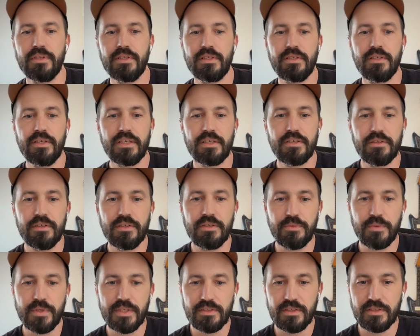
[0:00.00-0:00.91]
clinical
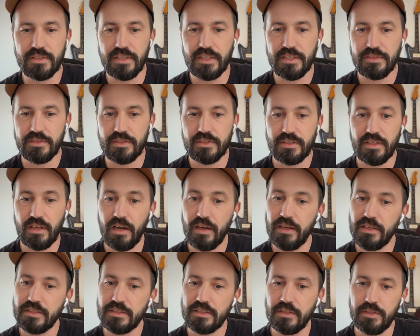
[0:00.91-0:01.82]
and research interest
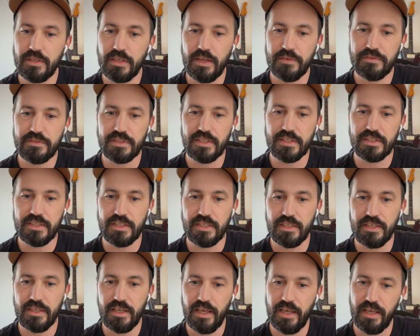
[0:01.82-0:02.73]
also in
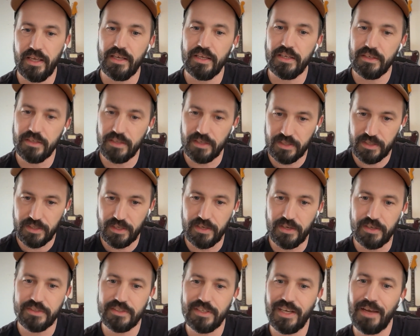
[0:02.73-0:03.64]
FCT and,
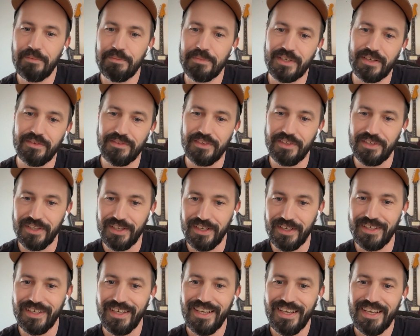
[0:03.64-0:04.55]
again, our topic of the
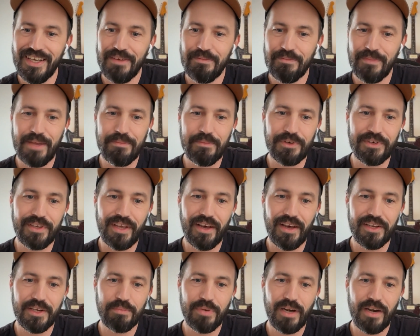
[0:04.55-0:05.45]
day, Mand
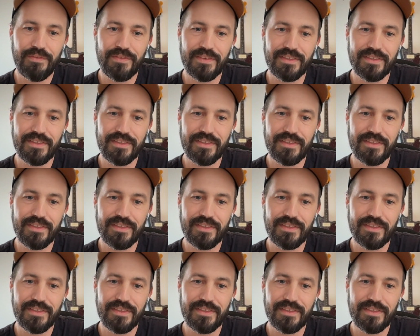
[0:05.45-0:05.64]
Modality Preference